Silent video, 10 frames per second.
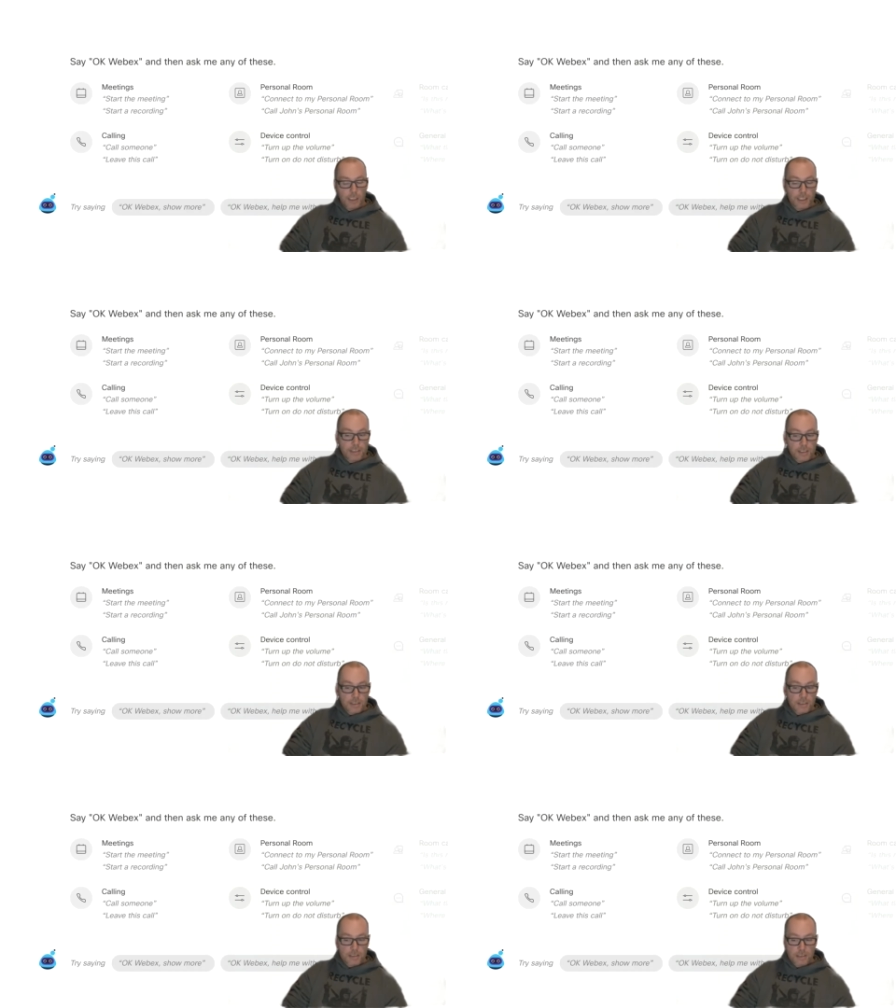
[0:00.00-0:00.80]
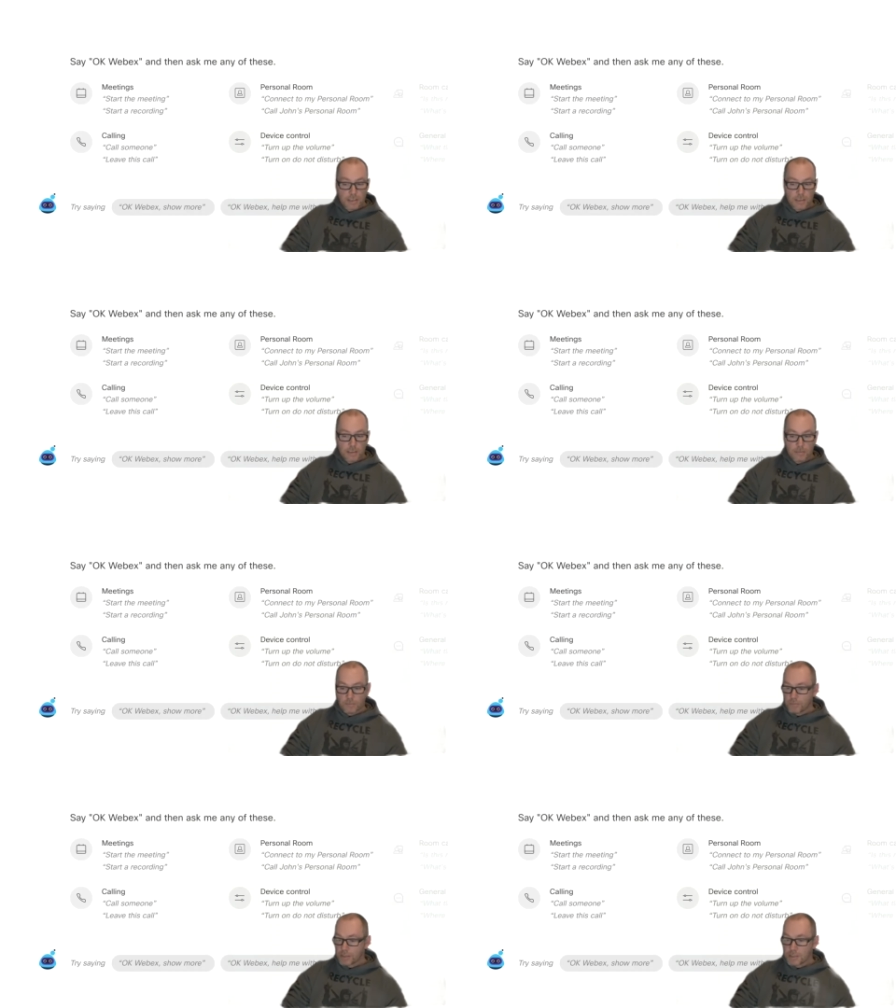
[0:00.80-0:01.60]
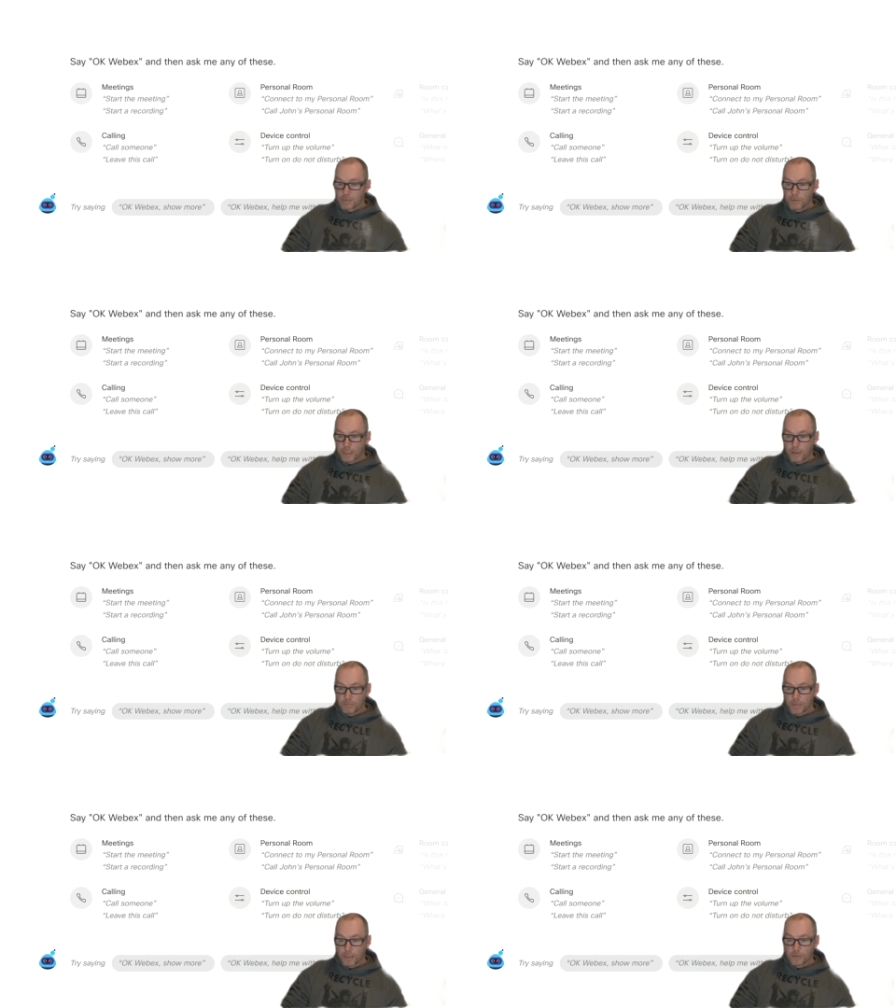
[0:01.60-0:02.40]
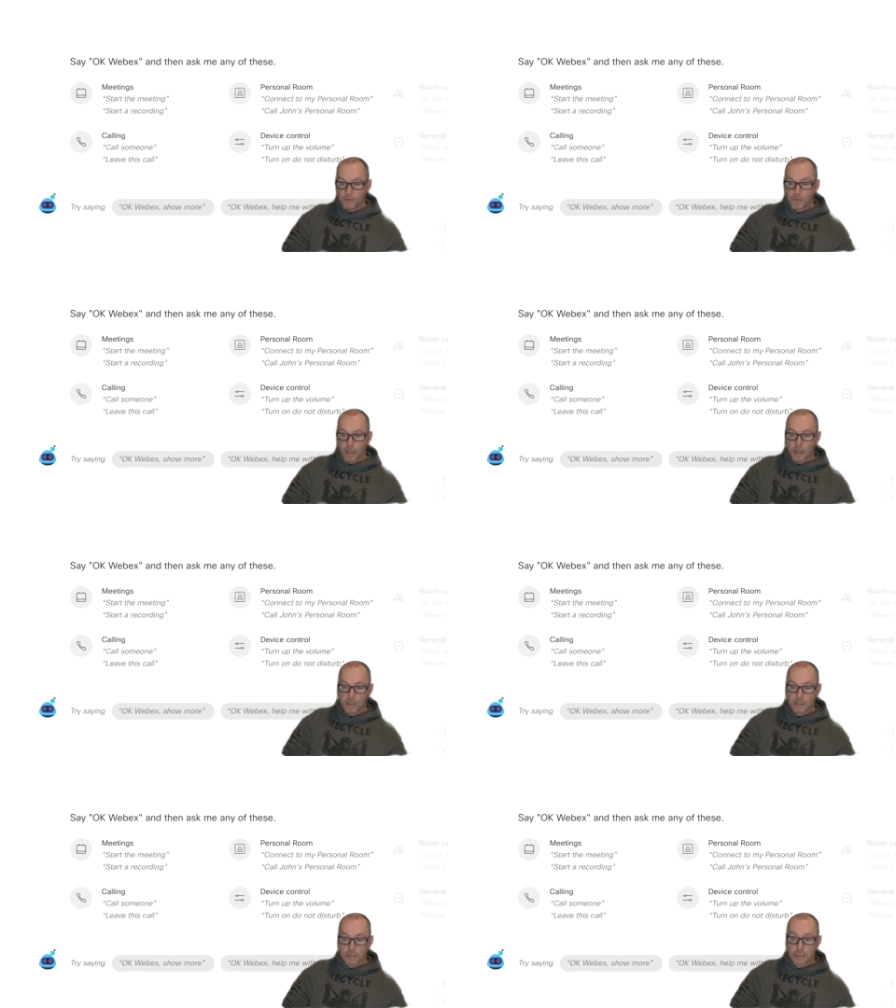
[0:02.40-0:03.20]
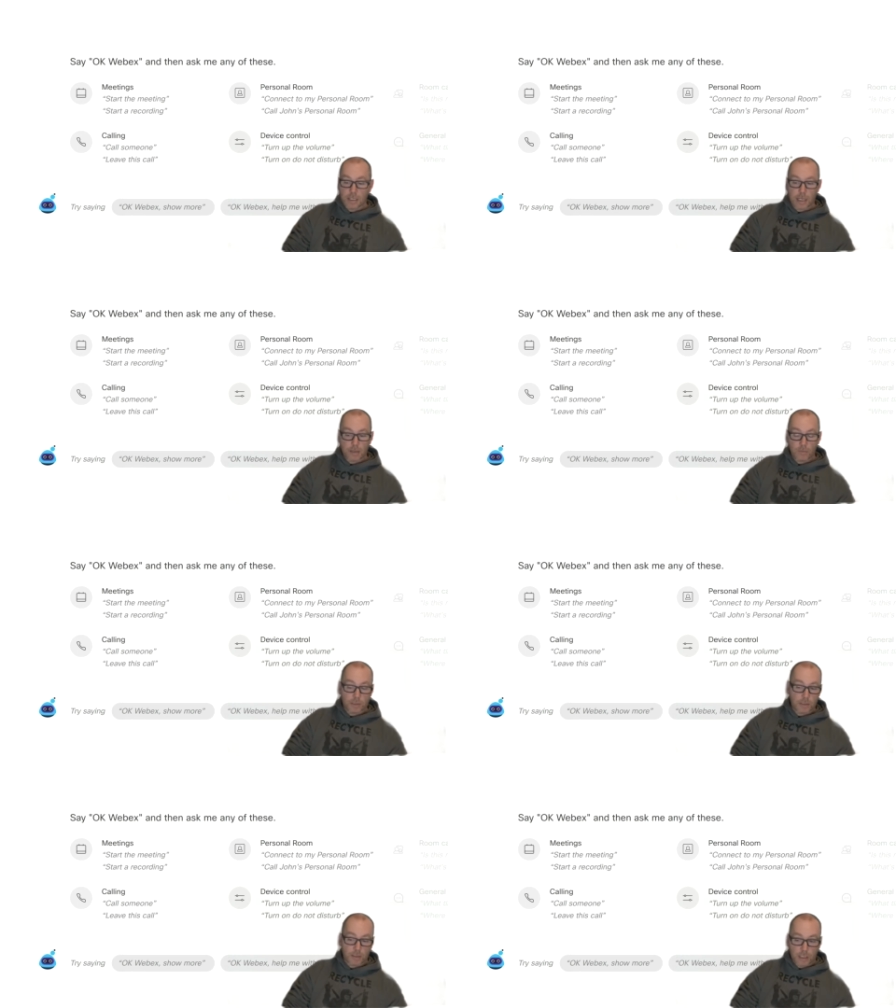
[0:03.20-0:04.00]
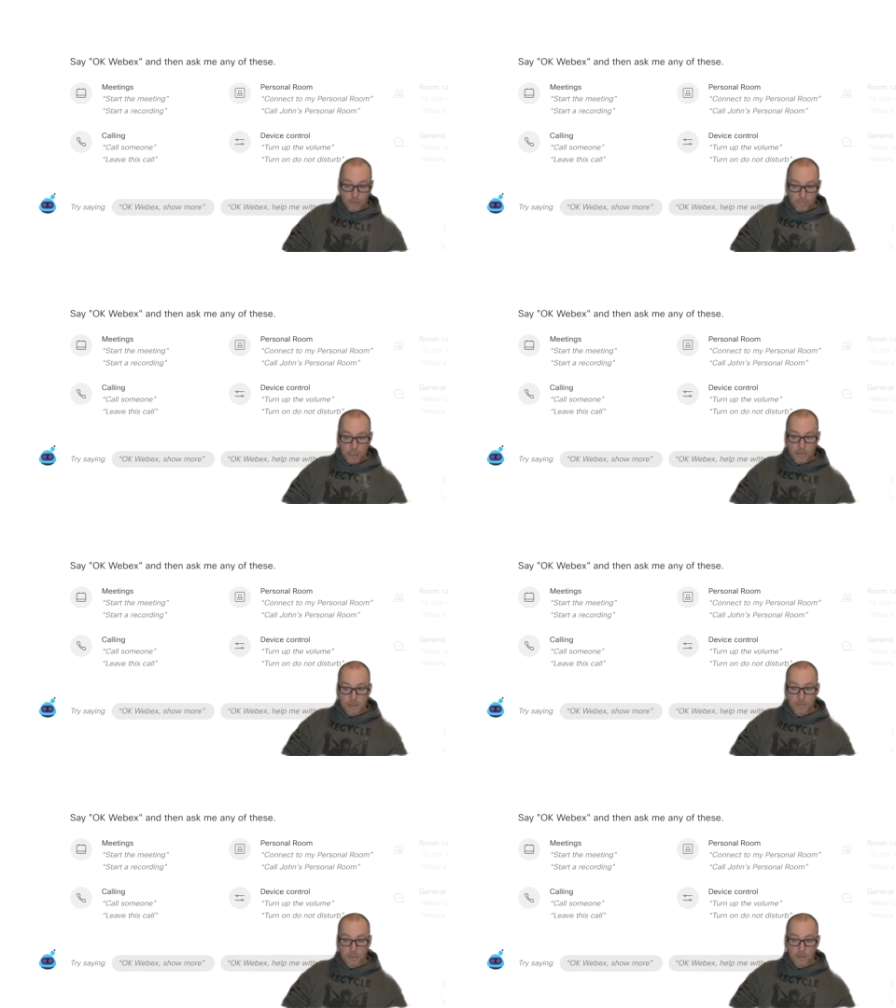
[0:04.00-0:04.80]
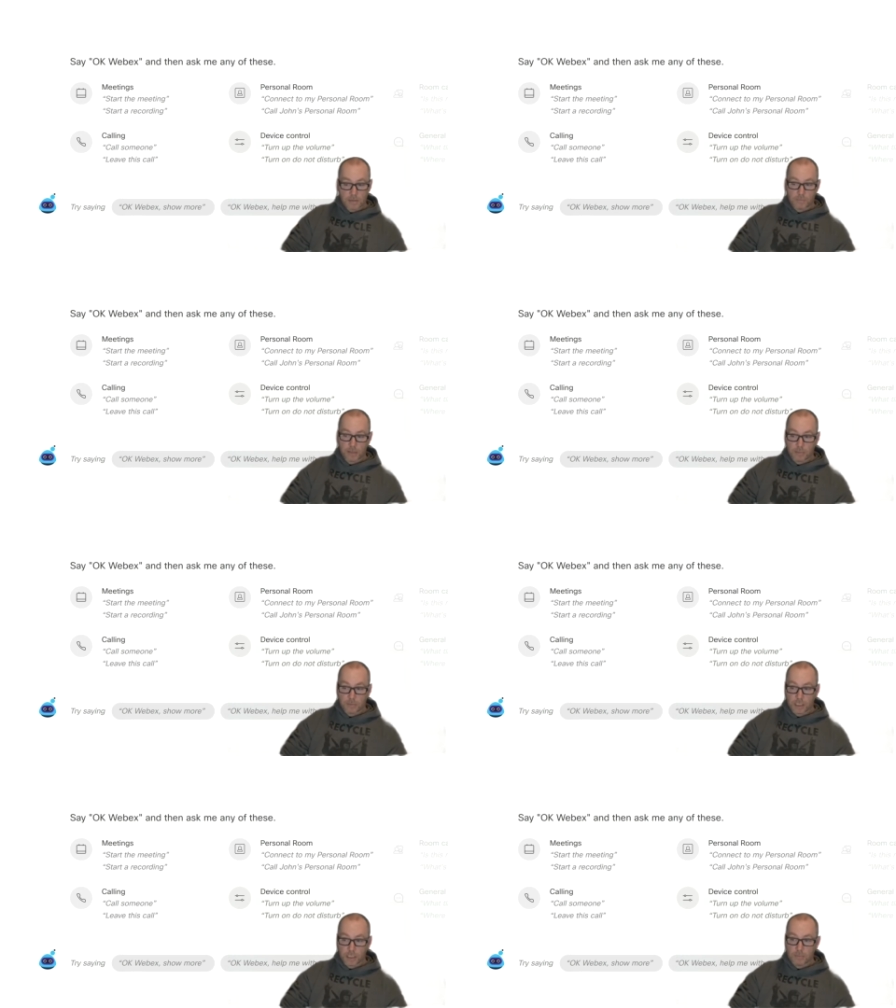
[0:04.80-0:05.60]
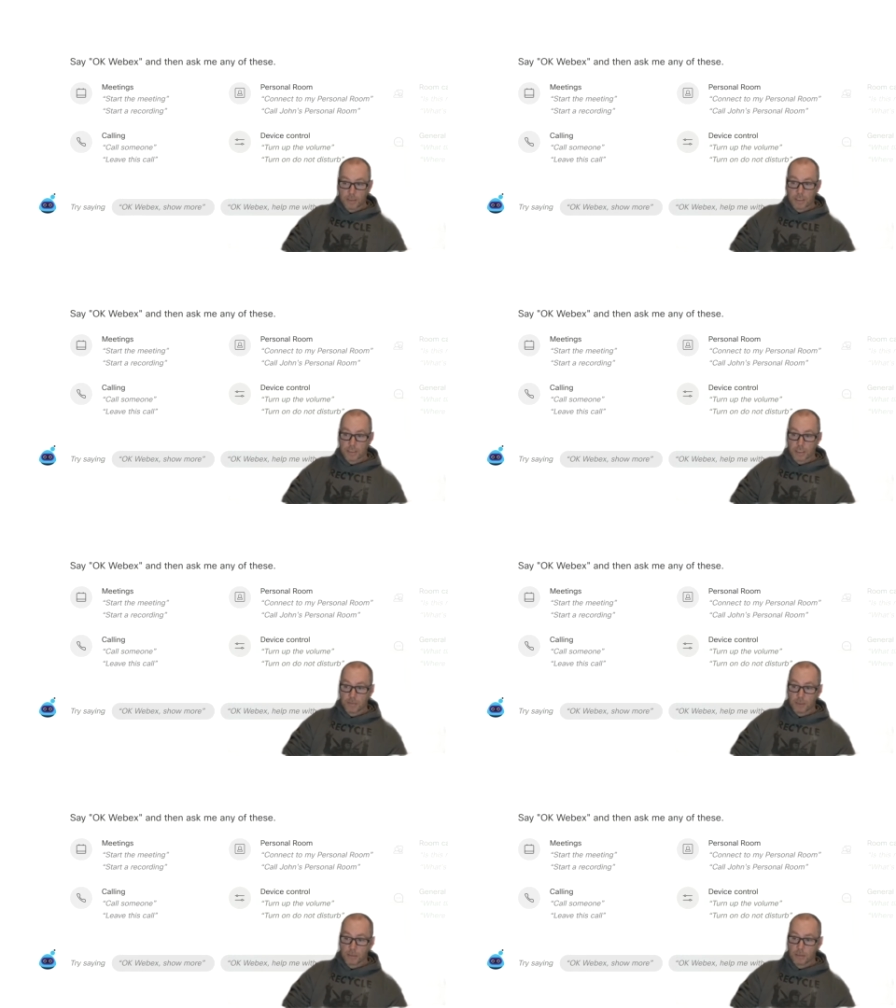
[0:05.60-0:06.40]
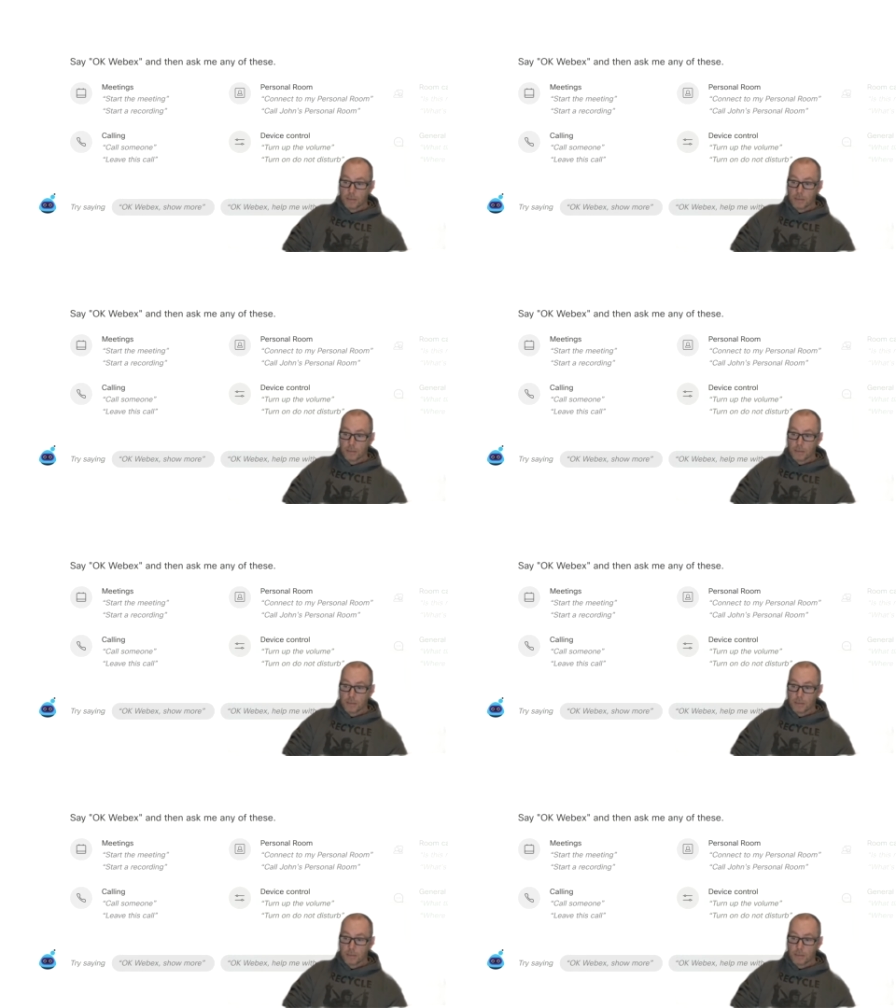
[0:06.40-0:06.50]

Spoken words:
Okay, so this is a pretty simple help menu. Today we don't have custom skills available yet, but that's coming.